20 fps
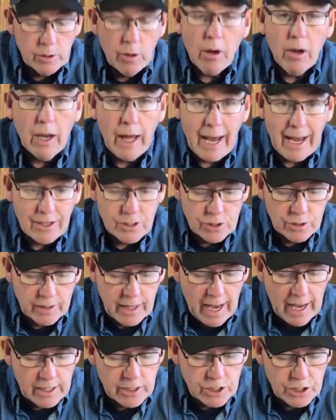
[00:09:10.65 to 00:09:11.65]
So I'll
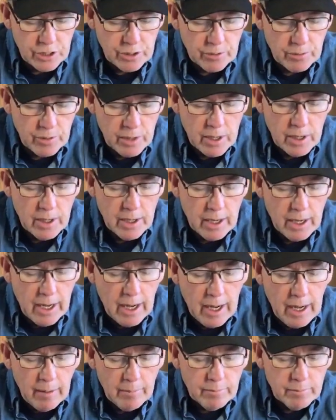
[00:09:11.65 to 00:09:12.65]
answer that too.
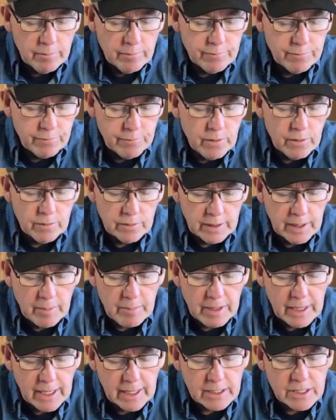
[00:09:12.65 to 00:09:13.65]
Um,
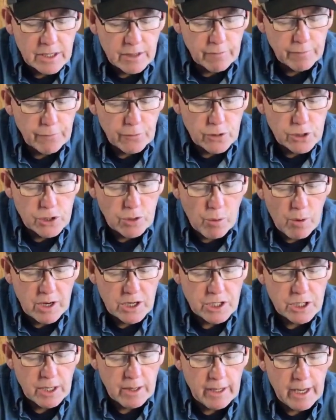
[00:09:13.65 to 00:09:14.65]
let me get to the first
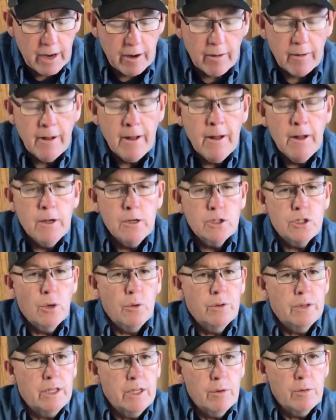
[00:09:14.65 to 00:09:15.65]
question there.
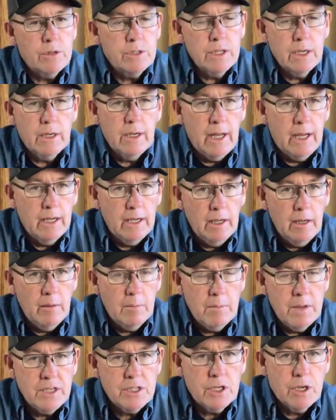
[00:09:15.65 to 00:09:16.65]
So there was a, a
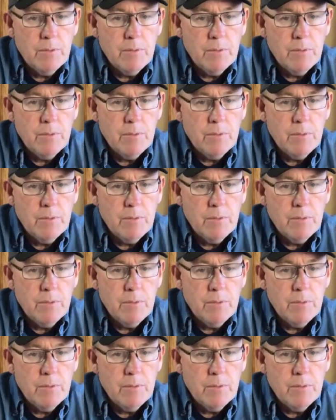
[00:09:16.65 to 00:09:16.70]
little